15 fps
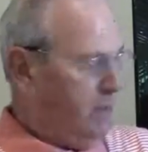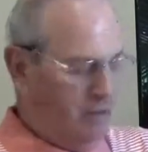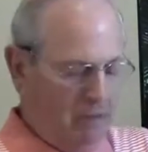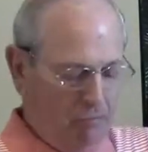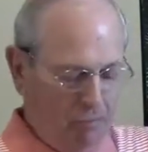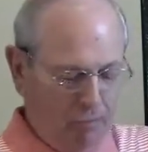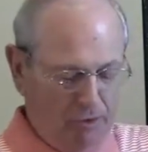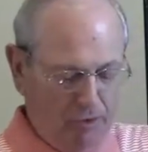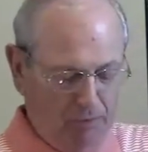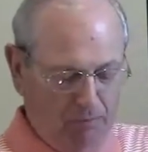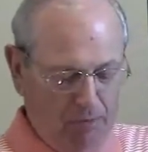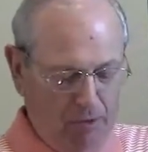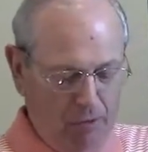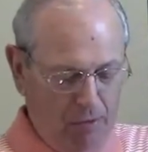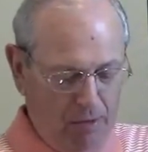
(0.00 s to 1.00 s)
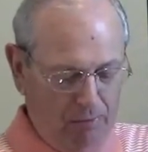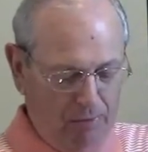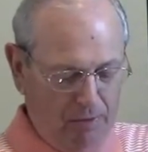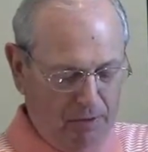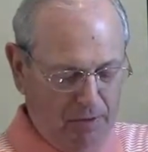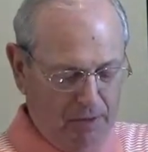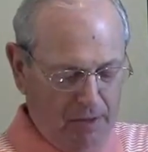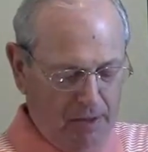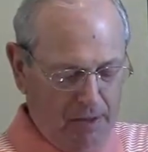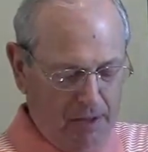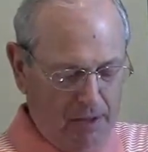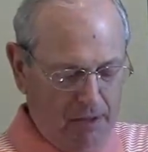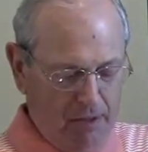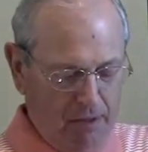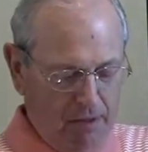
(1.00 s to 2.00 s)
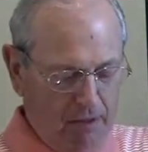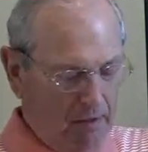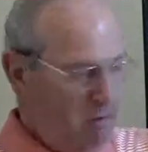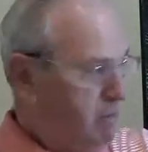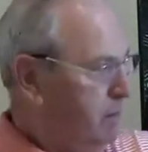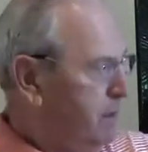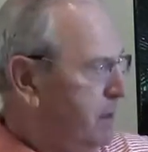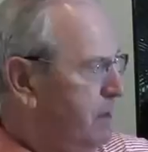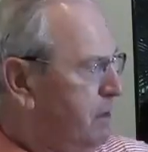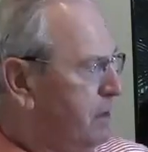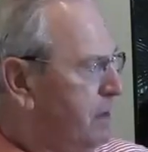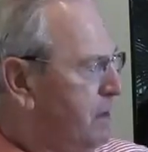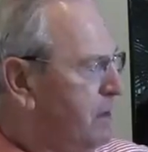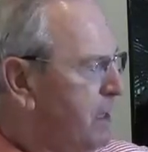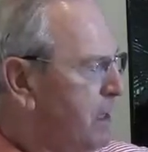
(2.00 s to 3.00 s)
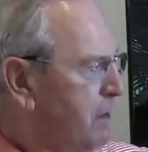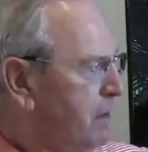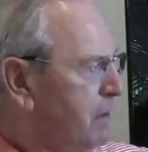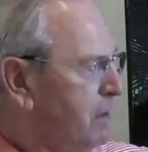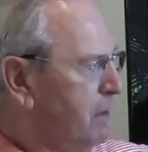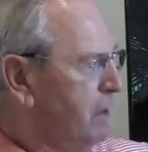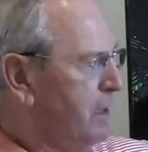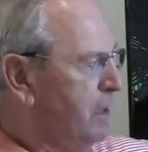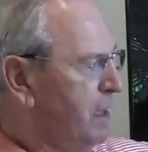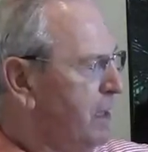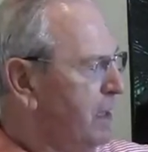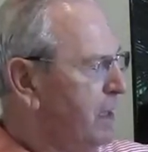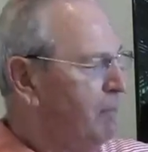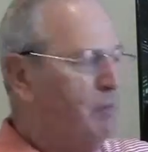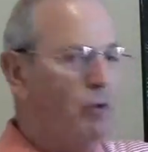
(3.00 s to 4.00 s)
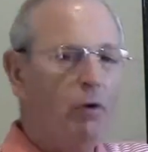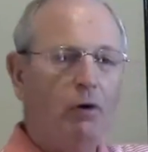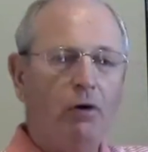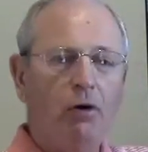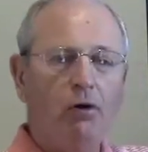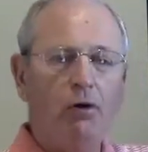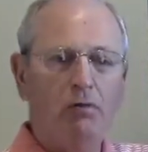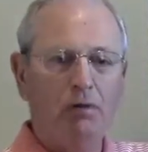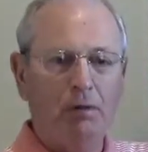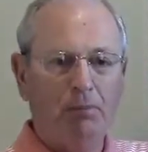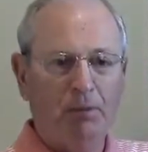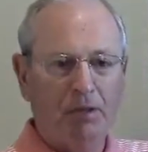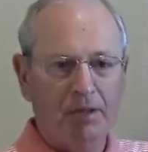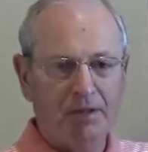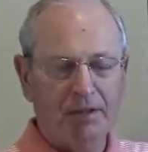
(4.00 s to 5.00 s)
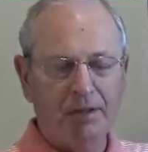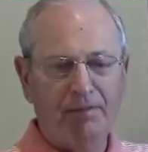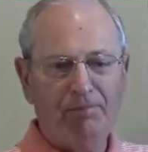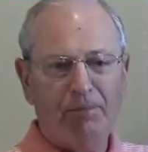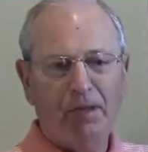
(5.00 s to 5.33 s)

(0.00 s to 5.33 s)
And we'll just blow up this thing down here, and you can take a look, and they got them going all over the place.